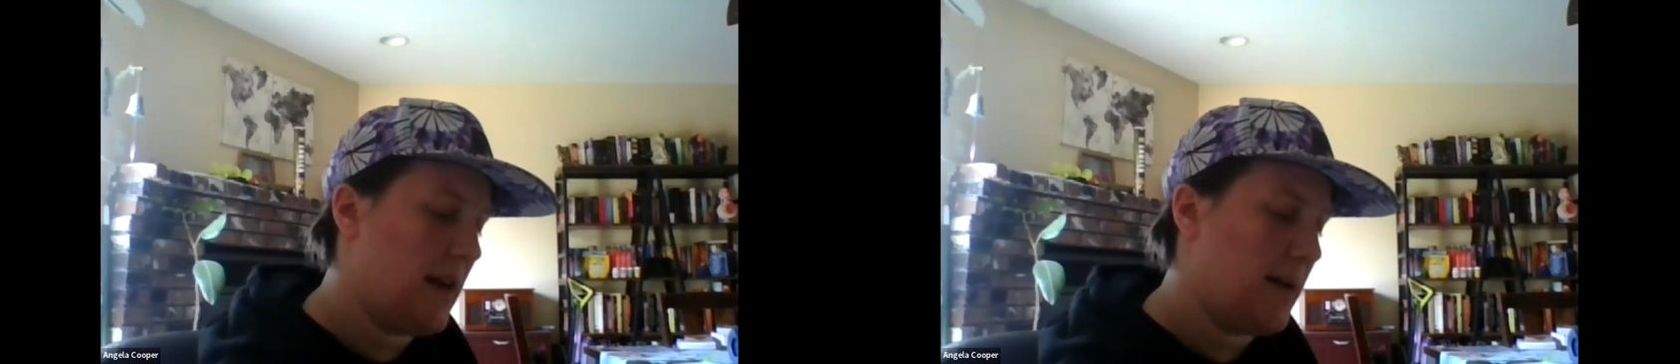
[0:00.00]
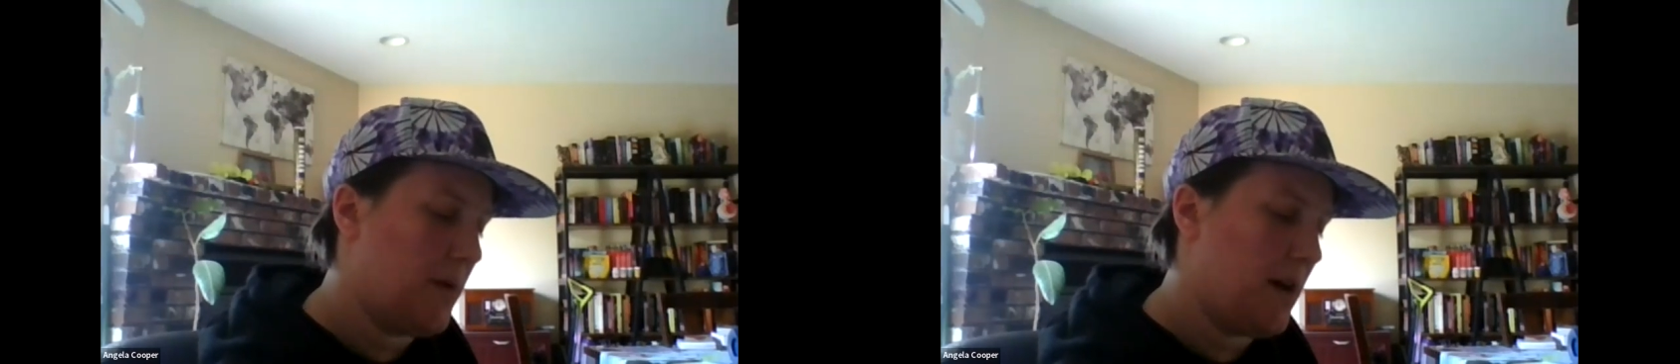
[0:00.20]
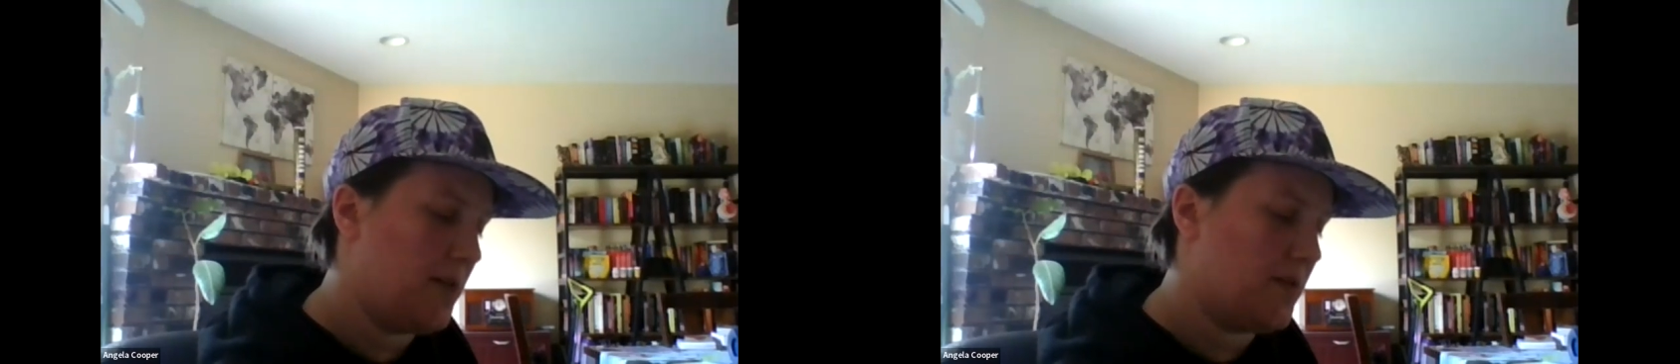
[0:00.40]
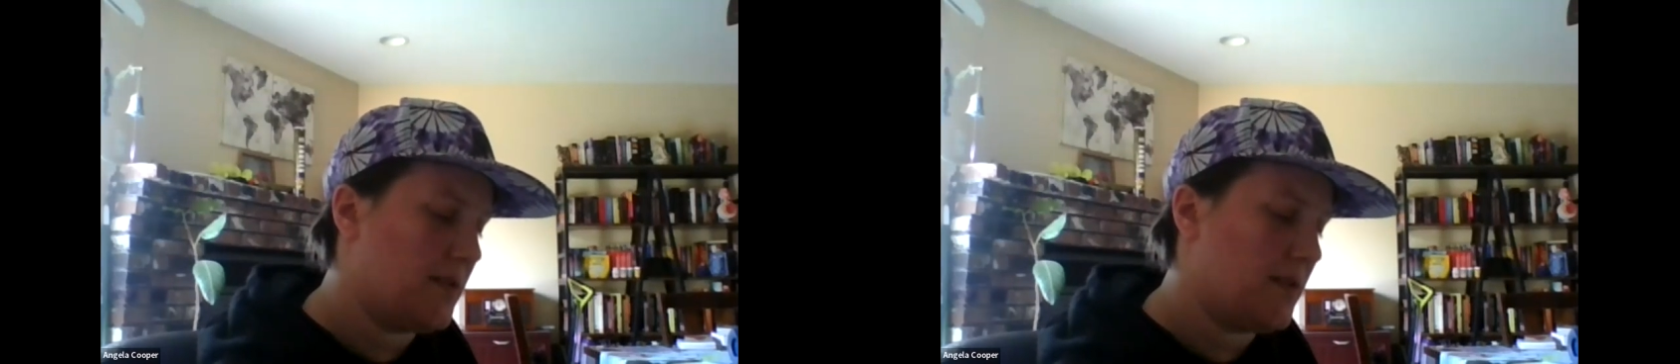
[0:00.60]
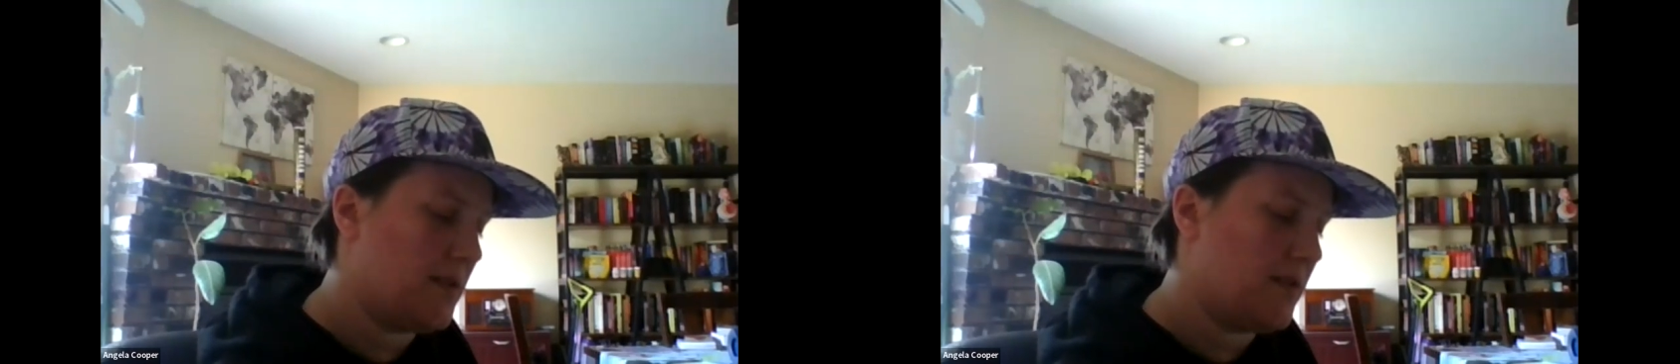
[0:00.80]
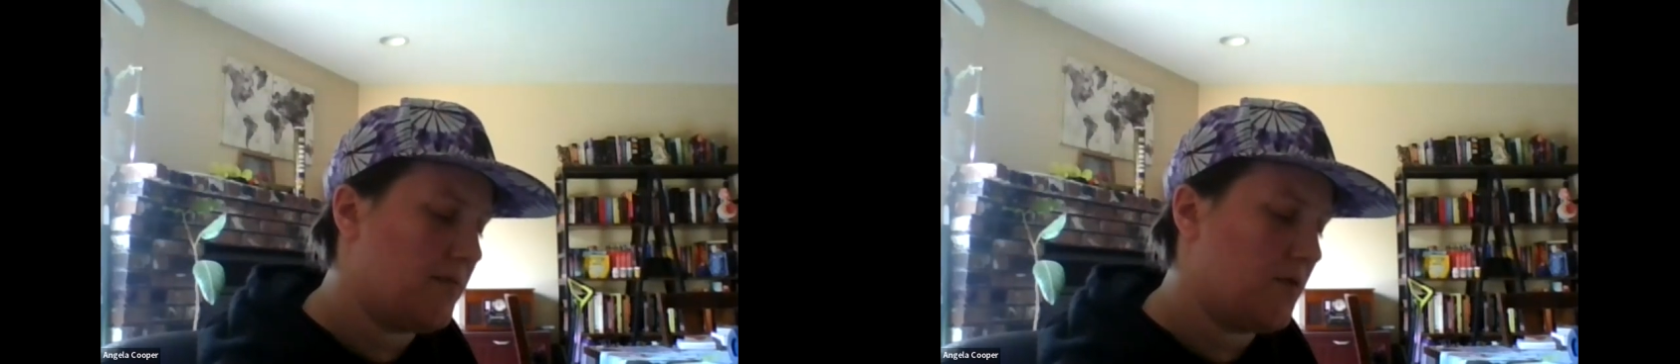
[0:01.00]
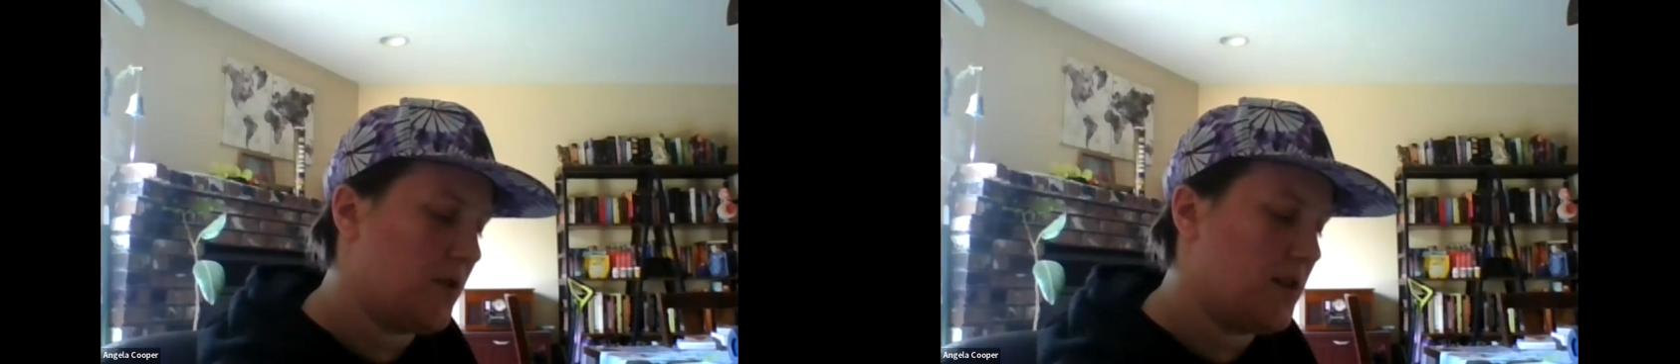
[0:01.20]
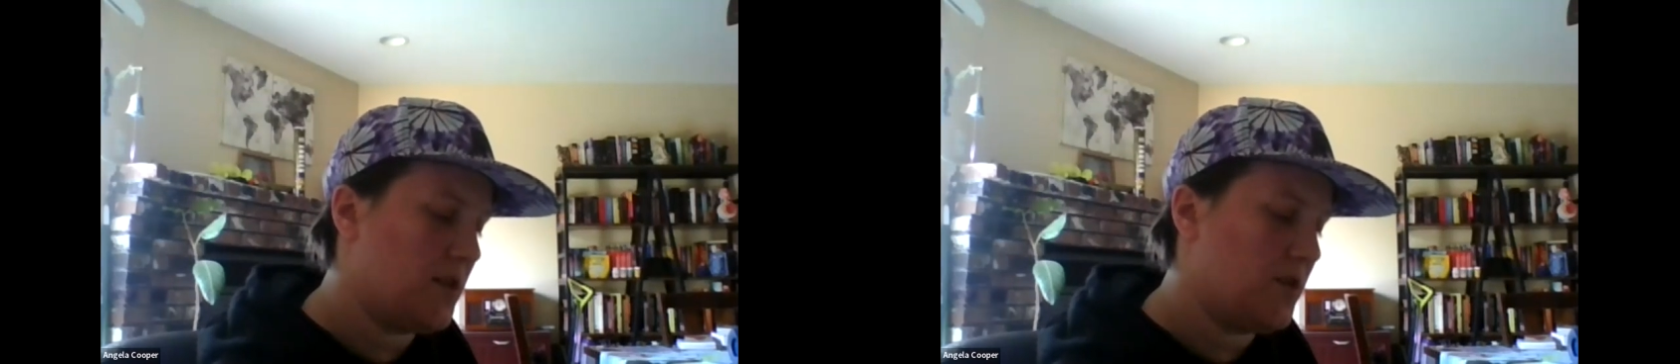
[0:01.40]
hypothesis, for
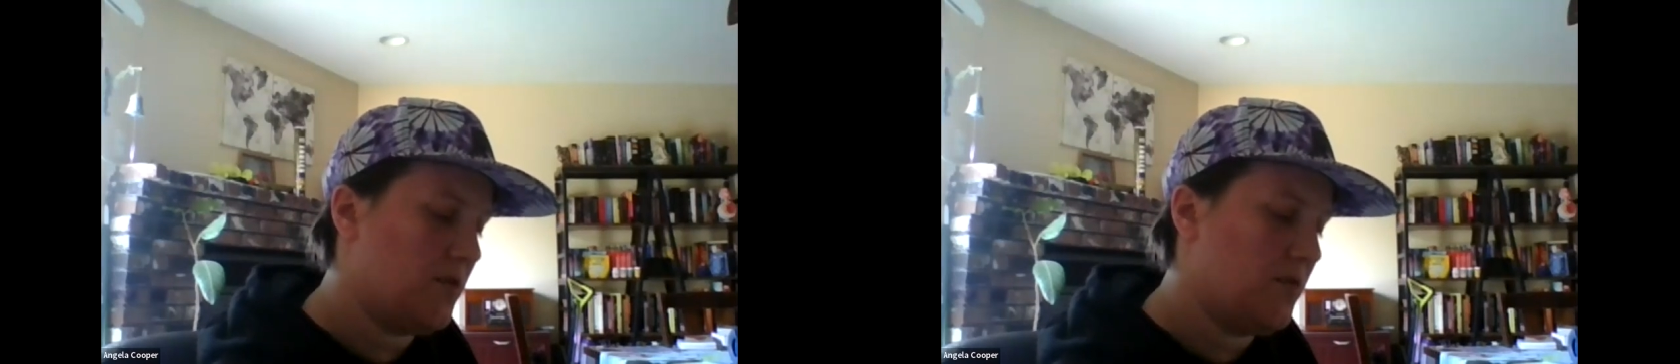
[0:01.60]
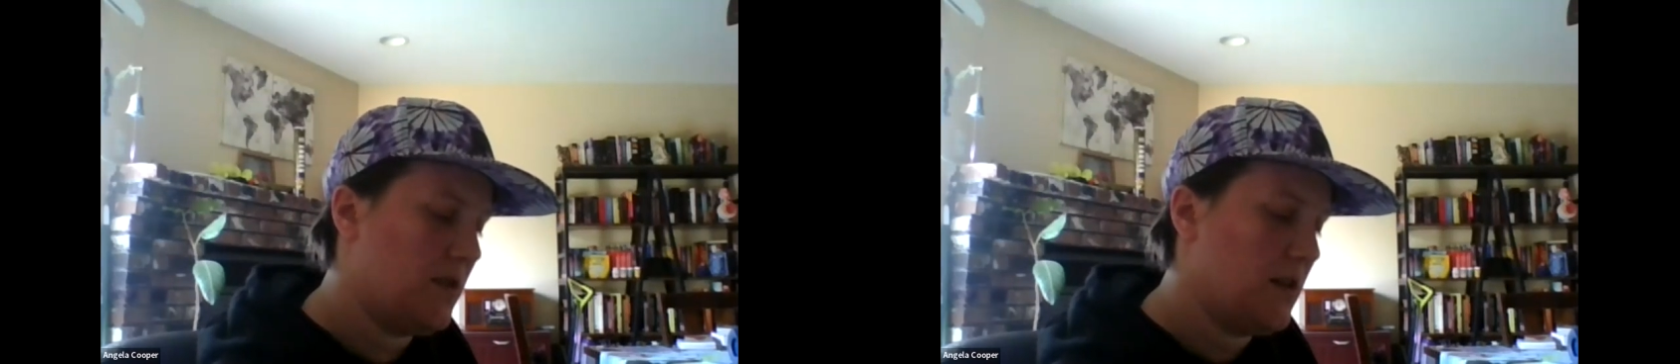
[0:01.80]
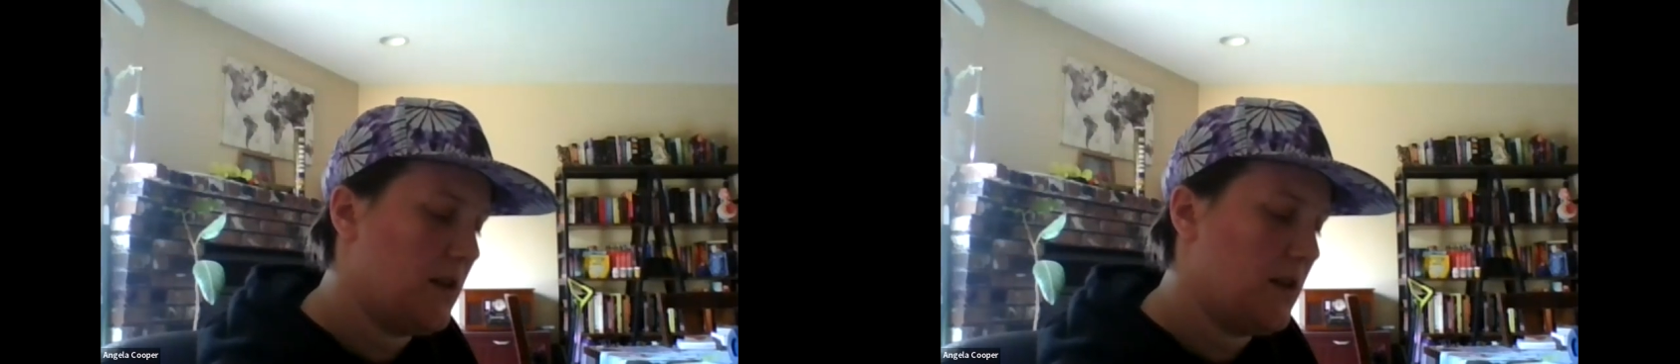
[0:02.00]
it to